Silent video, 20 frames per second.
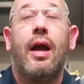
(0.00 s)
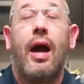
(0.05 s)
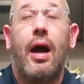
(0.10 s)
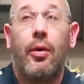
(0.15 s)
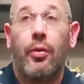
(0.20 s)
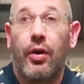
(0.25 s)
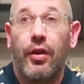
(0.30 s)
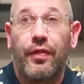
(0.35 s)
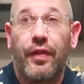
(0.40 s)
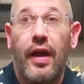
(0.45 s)
I
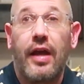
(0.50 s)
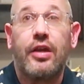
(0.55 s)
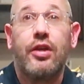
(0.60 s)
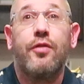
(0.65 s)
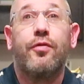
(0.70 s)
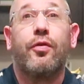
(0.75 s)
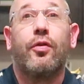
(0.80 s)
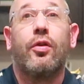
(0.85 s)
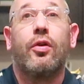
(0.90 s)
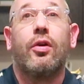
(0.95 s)
want to thank you
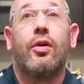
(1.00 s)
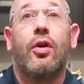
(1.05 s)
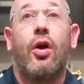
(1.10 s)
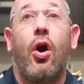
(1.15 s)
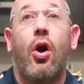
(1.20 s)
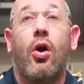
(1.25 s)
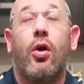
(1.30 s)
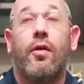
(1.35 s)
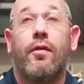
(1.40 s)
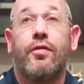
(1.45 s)
for
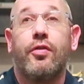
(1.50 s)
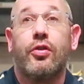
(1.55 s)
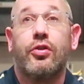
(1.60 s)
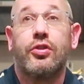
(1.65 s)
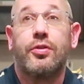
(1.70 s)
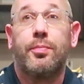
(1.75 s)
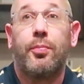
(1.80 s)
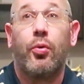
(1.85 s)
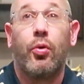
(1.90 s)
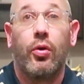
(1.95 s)
all of your
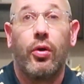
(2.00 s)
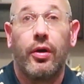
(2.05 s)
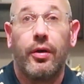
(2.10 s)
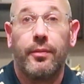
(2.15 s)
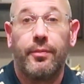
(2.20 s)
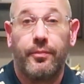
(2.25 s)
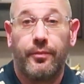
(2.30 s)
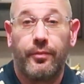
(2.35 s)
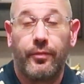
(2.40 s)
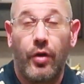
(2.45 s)
support
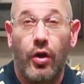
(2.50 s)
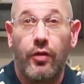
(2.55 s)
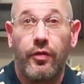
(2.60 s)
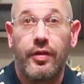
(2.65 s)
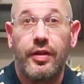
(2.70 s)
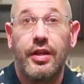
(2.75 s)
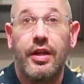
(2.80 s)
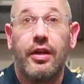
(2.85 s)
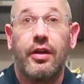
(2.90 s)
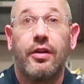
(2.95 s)
over
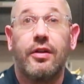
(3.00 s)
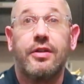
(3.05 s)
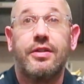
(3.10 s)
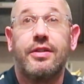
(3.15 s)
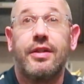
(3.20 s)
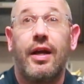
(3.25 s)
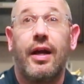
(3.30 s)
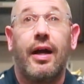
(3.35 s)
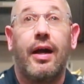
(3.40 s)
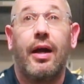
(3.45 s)
the
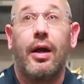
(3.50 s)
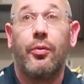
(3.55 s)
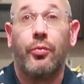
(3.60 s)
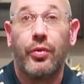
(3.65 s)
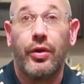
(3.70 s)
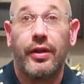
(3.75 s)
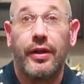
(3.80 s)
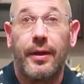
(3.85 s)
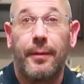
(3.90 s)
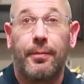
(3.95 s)
years. I
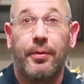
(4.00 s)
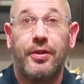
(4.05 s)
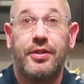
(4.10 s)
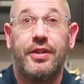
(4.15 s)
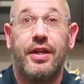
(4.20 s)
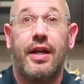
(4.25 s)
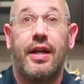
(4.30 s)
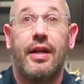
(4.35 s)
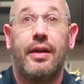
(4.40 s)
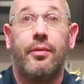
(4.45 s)
really
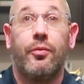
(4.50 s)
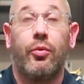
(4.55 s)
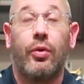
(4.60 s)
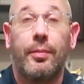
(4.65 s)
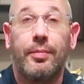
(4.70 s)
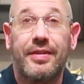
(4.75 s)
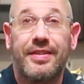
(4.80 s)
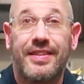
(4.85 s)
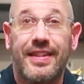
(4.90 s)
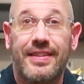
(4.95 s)
appreciate it. We're
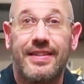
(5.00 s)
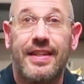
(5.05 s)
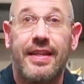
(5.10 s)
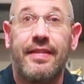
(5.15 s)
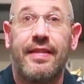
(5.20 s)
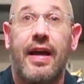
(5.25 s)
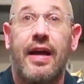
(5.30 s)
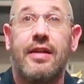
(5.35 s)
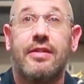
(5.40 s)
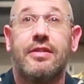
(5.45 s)
up to
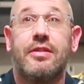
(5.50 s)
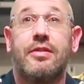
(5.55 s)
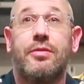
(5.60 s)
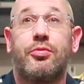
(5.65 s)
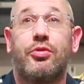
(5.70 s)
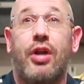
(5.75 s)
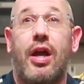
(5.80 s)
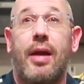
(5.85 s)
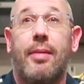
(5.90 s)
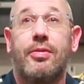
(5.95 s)
16,000
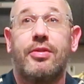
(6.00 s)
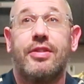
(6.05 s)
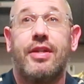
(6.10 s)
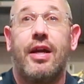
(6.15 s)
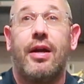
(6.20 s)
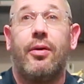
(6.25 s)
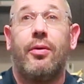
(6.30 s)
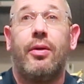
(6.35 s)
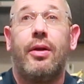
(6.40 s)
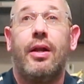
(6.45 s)
subscribers
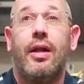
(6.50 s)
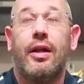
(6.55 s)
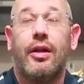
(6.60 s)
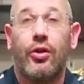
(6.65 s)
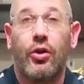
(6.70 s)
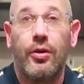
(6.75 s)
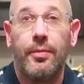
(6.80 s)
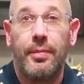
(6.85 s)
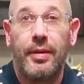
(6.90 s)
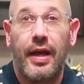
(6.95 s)
now.
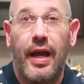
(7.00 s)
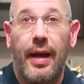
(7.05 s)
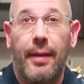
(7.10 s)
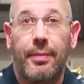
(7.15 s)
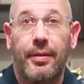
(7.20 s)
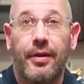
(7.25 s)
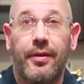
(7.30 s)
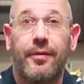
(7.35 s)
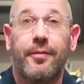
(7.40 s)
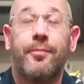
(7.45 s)
Couldn't be
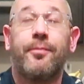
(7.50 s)
happier.